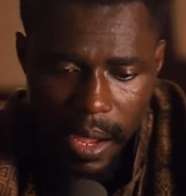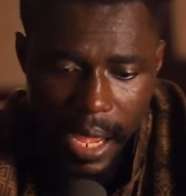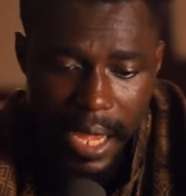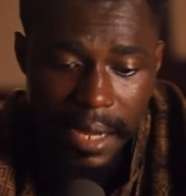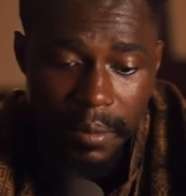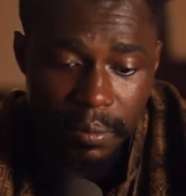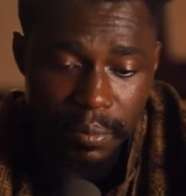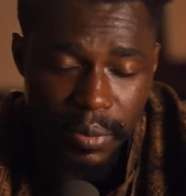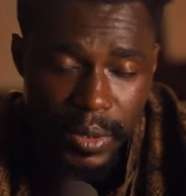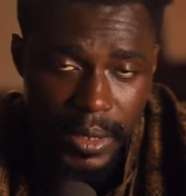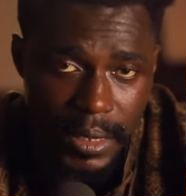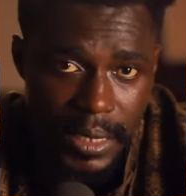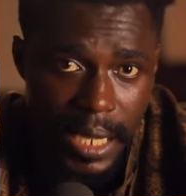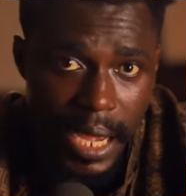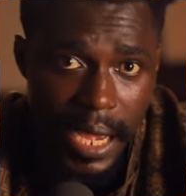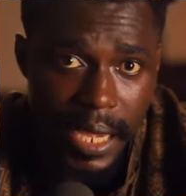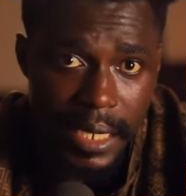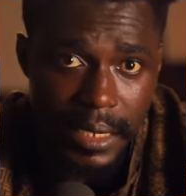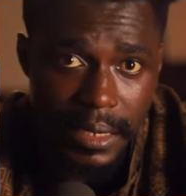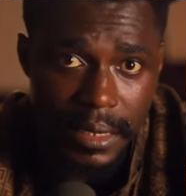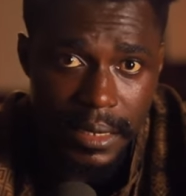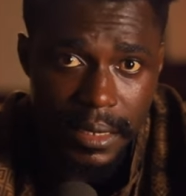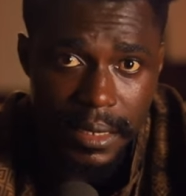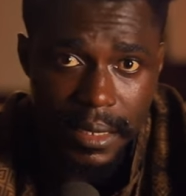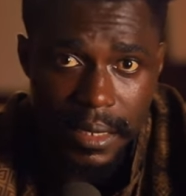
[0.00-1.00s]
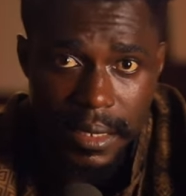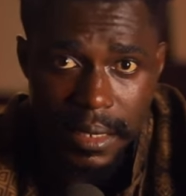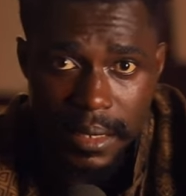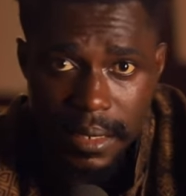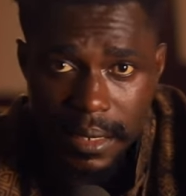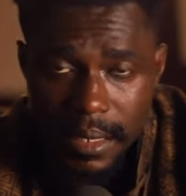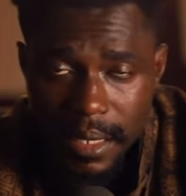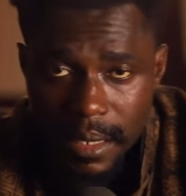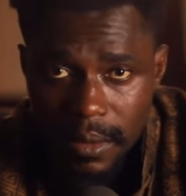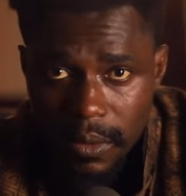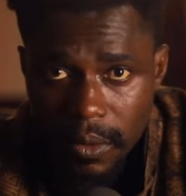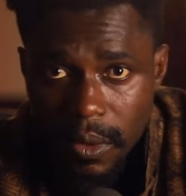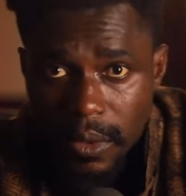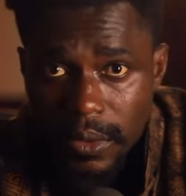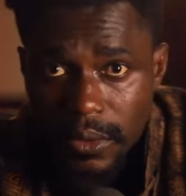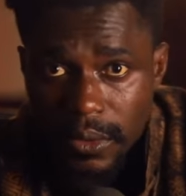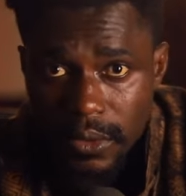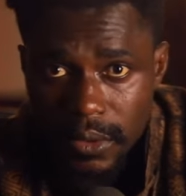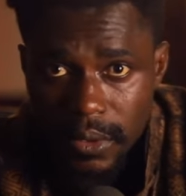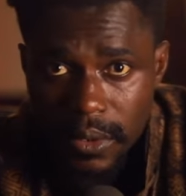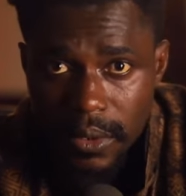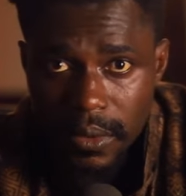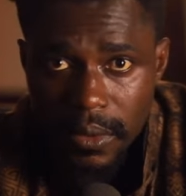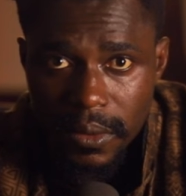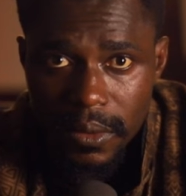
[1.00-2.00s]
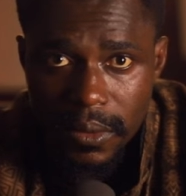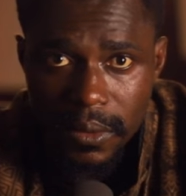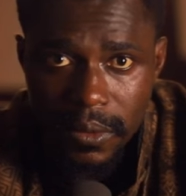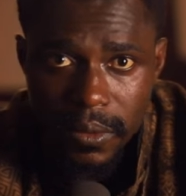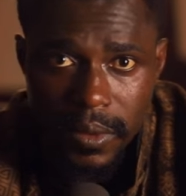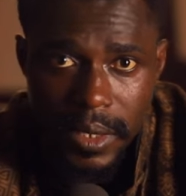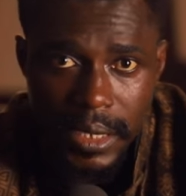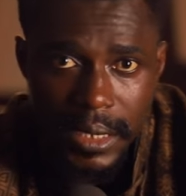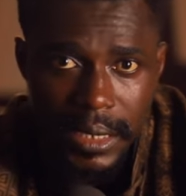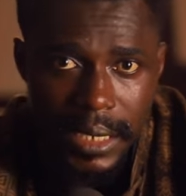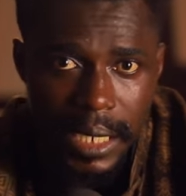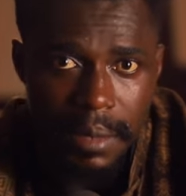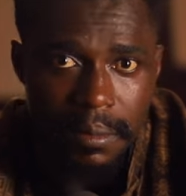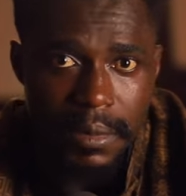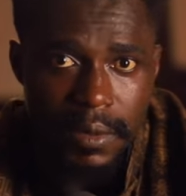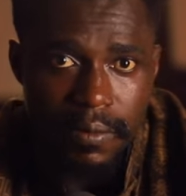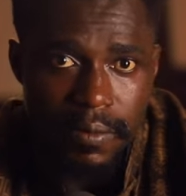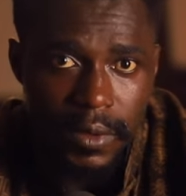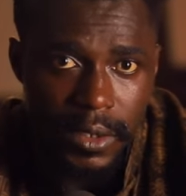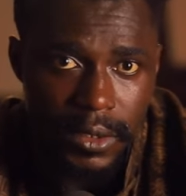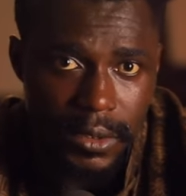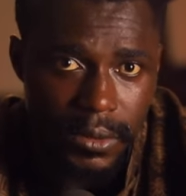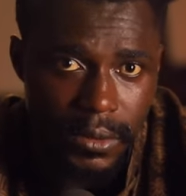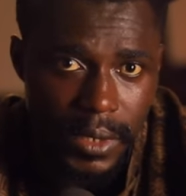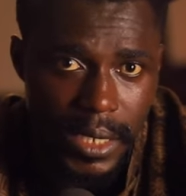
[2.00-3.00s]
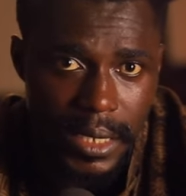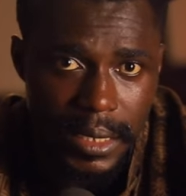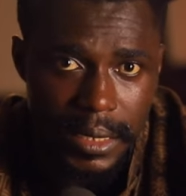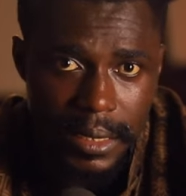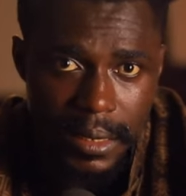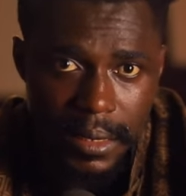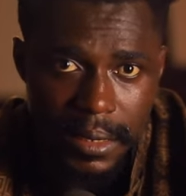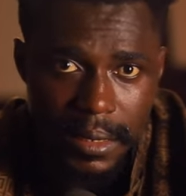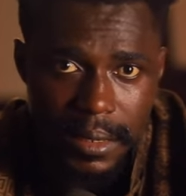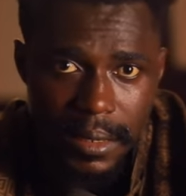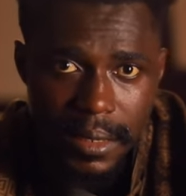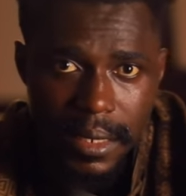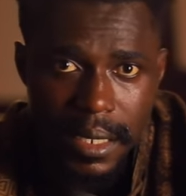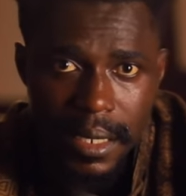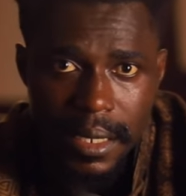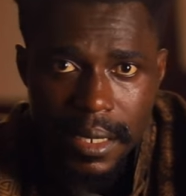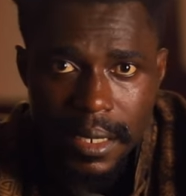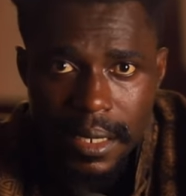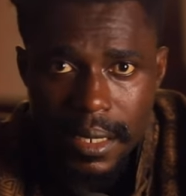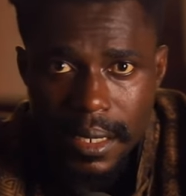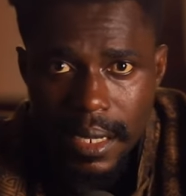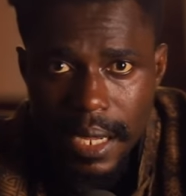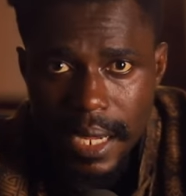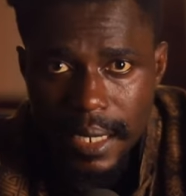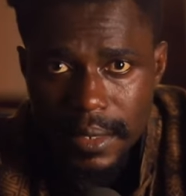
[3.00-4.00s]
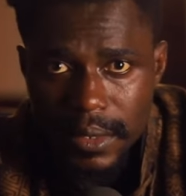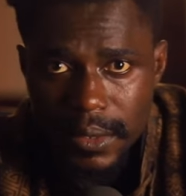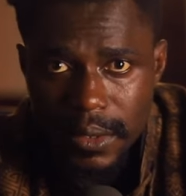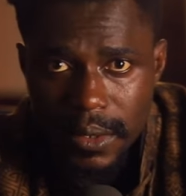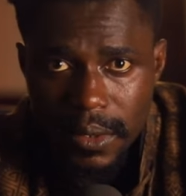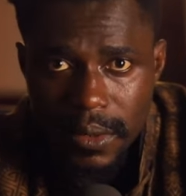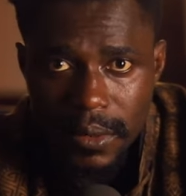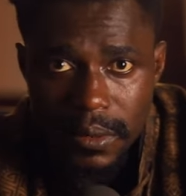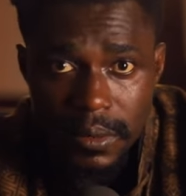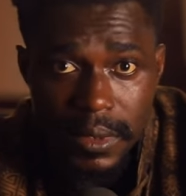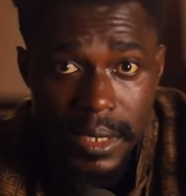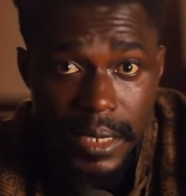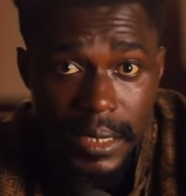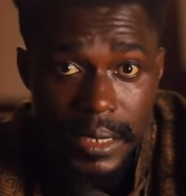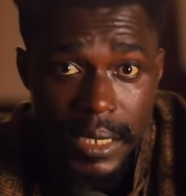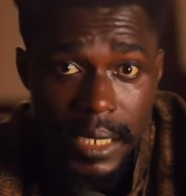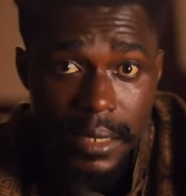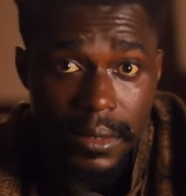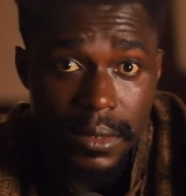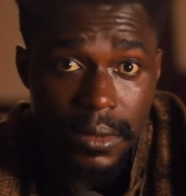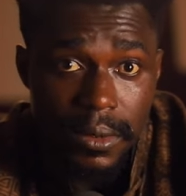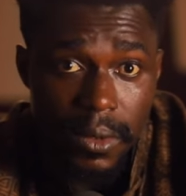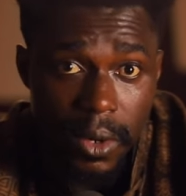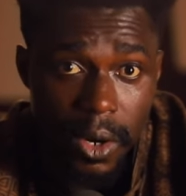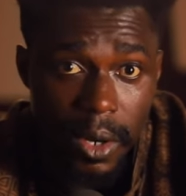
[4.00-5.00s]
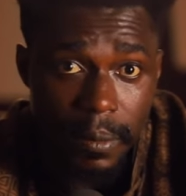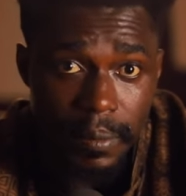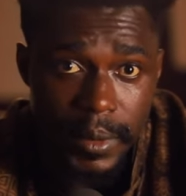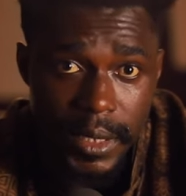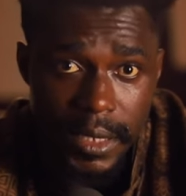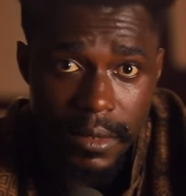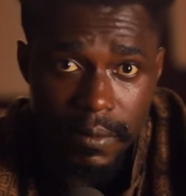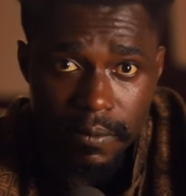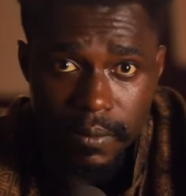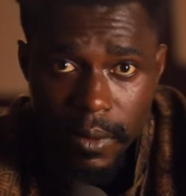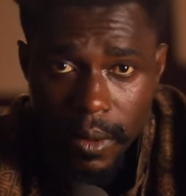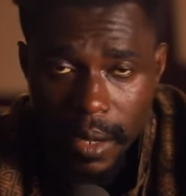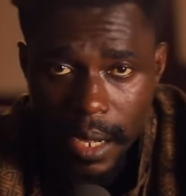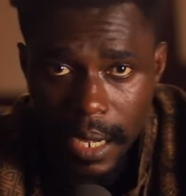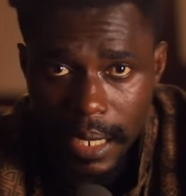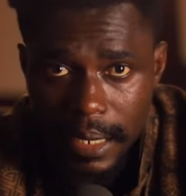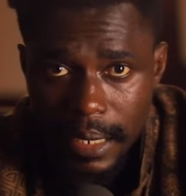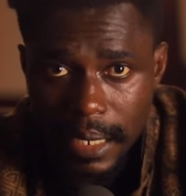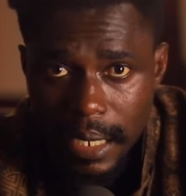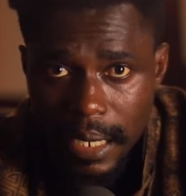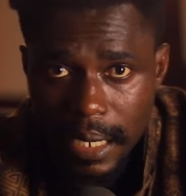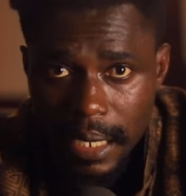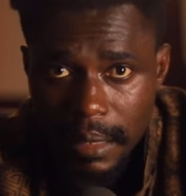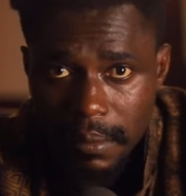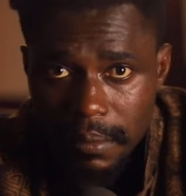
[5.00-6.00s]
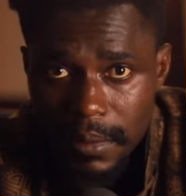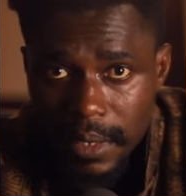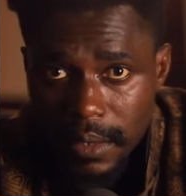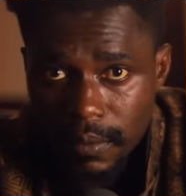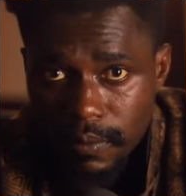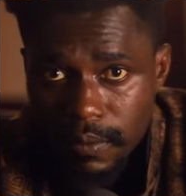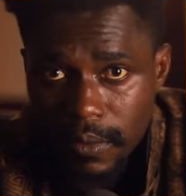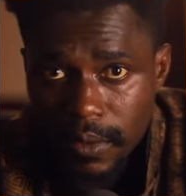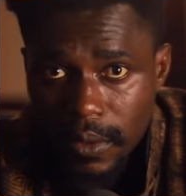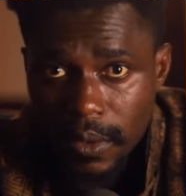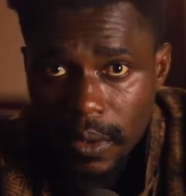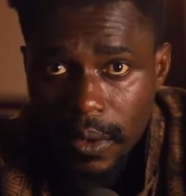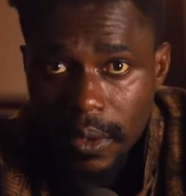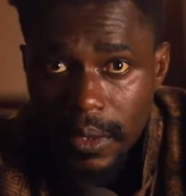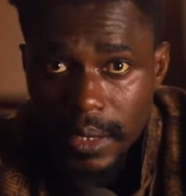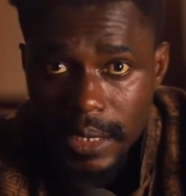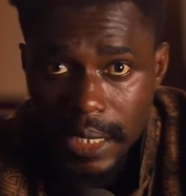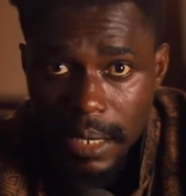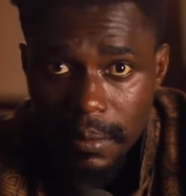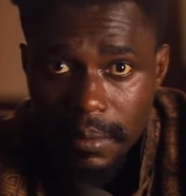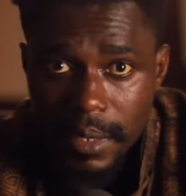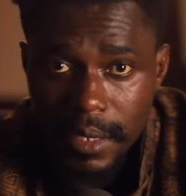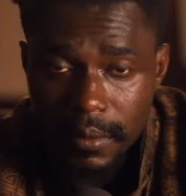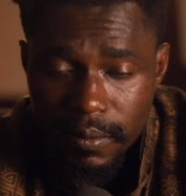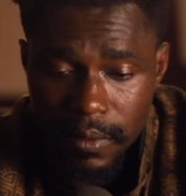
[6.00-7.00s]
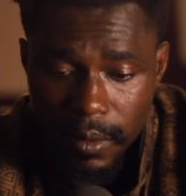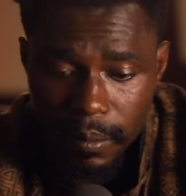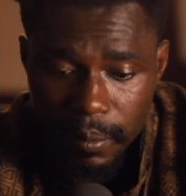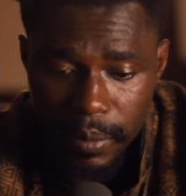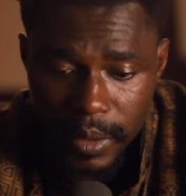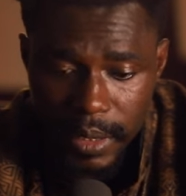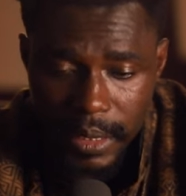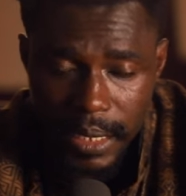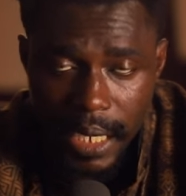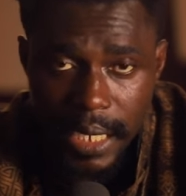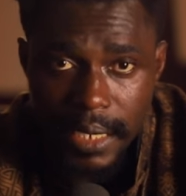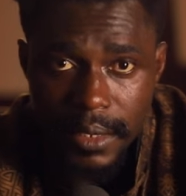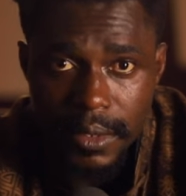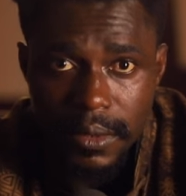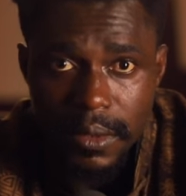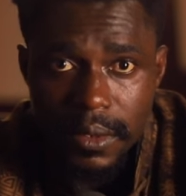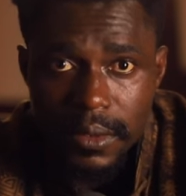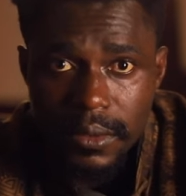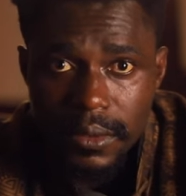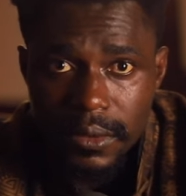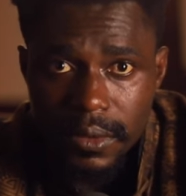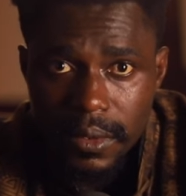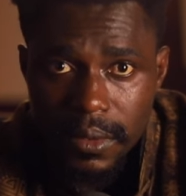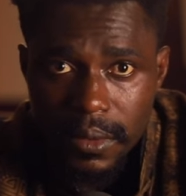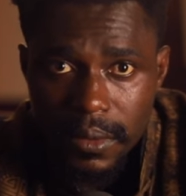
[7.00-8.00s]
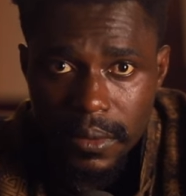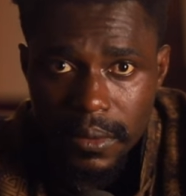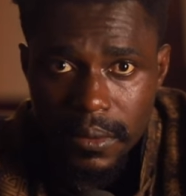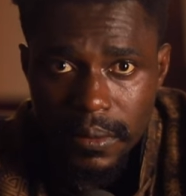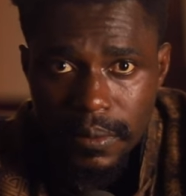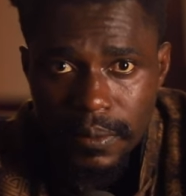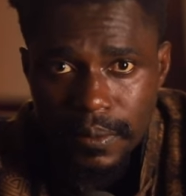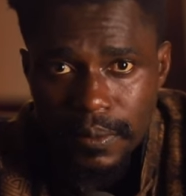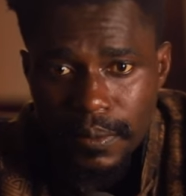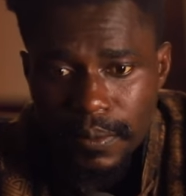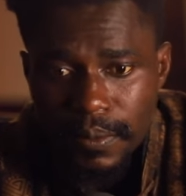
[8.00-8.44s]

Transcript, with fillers: and precise control, which can be frustrating. And so they tend to opt in for either the phone or tablet for precise control.